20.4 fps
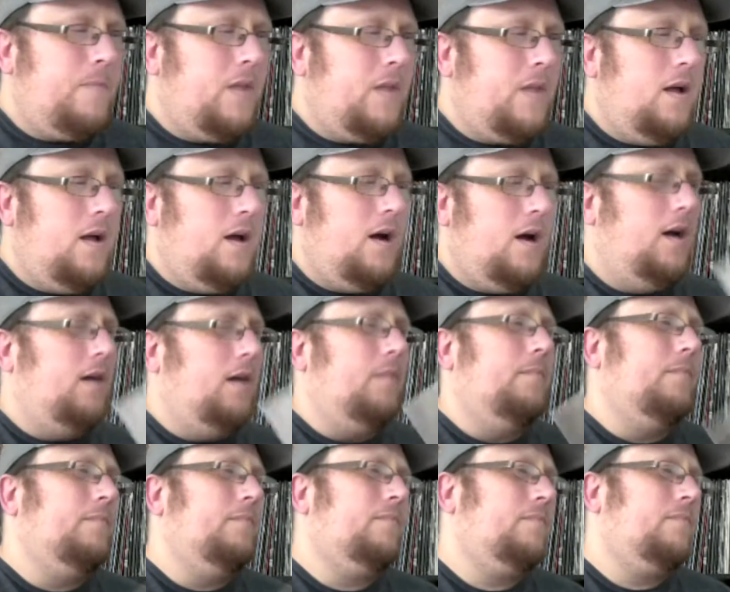
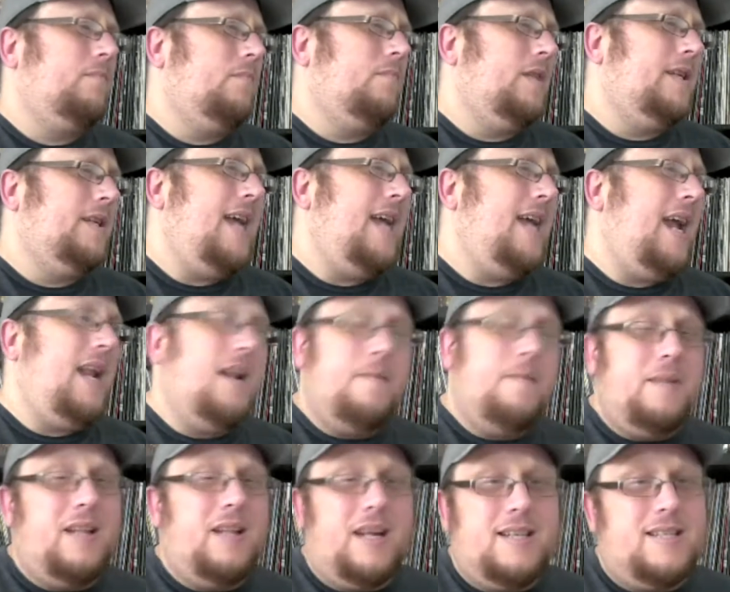The Tain, I
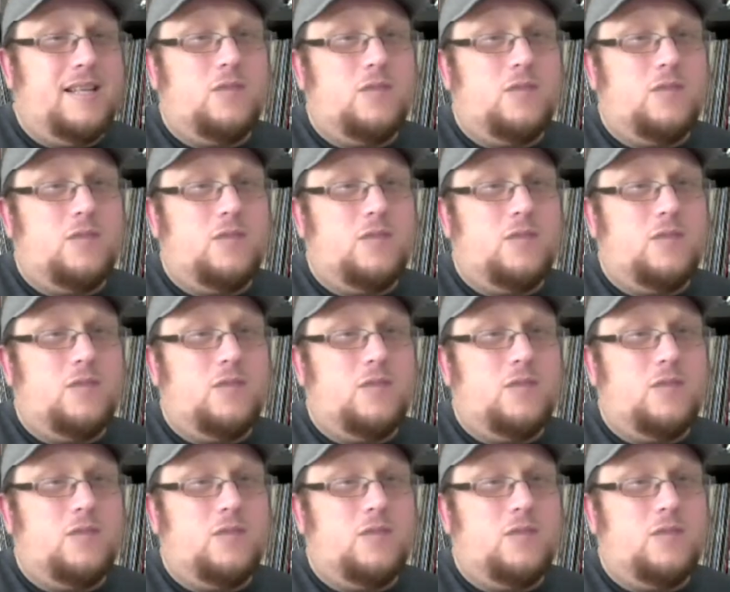mean, like I said,